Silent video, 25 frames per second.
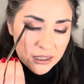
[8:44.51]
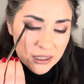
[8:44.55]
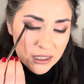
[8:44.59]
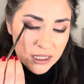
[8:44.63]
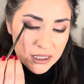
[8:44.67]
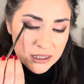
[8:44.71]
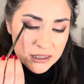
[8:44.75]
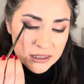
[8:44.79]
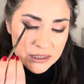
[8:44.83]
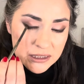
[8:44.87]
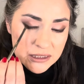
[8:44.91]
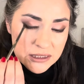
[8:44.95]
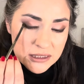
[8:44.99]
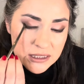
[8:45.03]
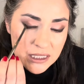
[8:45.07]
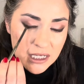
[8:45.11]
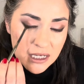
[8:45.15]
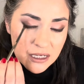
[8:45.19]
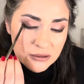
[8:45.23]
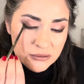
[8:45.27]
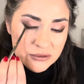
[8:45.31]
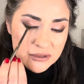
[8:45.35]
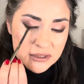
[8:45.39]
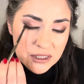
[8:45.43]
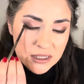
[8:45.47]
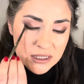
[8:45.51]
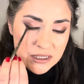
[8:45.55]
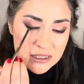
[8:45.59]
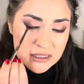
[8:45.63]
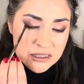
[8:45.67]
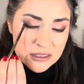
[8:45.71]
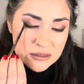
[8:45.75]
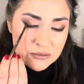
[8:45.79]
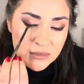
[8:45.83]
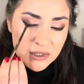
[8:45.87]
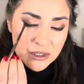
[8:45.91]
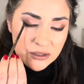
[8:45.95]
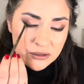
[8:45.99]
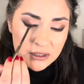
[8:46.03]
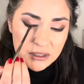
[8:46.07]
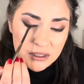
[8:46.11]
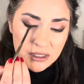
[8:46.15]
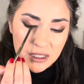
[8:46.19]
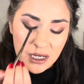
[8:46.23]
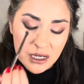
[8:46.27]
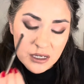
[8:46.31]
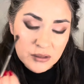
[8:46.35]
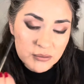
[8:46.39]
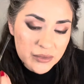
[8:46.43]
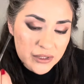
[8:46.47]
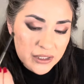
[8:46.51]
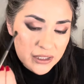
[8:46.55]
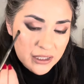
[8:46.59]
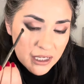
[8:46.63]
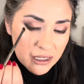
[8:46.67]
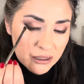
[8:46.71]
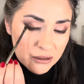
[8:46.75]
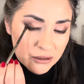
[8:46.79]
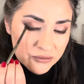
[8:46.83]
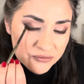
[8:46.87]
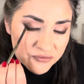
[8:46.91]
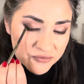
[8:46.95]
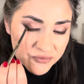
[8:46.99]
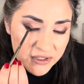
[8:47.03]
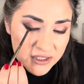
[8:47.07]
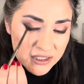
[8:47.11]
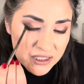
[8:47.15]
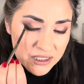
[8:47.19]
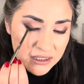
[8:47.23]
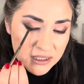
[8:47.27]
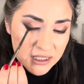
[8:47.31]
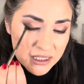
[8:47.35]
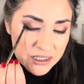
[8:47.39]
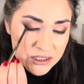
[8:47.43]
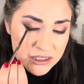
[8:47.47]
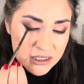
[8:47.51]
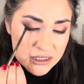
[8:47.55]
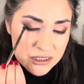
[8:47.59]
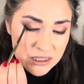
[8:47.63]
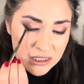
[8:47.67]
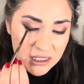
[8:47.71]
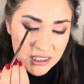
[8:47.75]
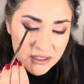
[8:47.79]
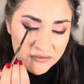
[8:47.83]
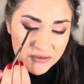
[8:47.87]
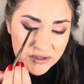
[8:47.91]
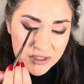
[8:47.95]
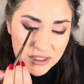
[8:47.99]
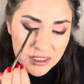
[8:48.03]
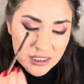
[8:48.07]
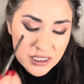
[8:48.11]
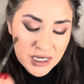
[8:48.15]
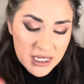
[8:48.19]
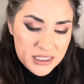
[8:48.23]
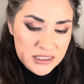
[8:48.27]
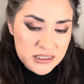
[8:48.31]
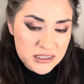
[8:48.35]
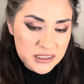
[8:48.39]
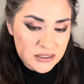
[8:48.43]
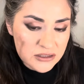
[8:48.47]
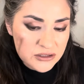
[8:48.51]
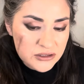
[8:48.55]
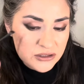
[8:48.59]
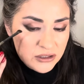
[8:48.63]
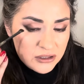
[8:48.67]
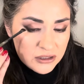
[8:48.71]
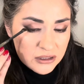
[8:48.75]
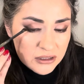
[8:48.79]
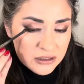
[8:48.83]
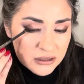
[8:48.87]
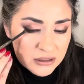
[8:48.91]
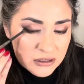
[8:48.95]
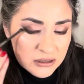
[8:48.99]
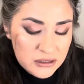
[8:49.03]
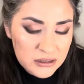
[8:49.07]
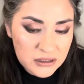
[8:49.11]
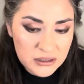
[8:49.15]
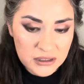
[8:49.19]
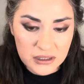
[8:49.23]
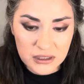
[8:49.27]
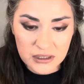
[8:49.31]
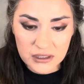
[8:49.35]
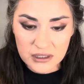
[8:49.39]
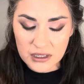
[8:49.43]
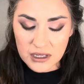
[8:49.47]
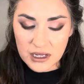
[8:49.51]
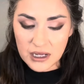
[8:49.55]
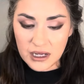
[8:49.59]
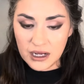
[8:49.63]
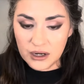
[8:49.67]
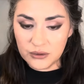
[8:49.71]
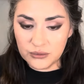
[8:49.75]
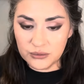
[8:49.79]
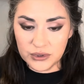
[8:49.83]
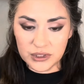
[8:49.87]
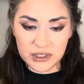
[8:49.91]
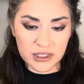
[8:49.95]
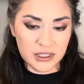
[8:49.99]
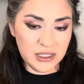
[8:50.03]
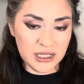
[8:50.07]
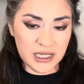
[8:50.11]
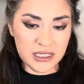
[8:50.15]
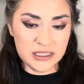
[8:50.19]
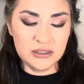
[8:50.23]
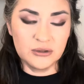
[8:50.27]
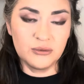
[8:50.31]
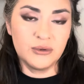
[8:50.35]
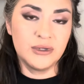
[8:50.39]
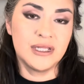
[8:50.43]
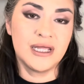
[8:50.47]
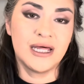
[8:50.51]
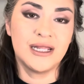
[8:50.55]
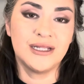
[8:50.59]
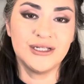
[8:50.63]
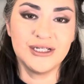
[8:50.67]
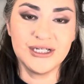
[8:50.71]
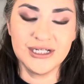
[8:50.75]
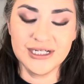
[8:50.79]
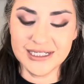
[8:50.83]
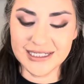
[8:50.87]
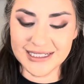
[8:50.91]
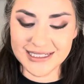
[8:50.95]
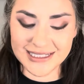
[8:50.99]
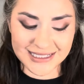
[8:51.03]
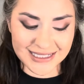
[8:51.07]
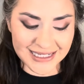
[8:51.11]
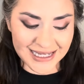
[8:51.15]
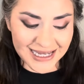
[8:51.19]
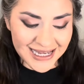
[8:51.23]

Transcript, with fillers: I did say I was going to smoke it out, but now I'm feeling like just leaving it nice and dark. I really like the way that looks.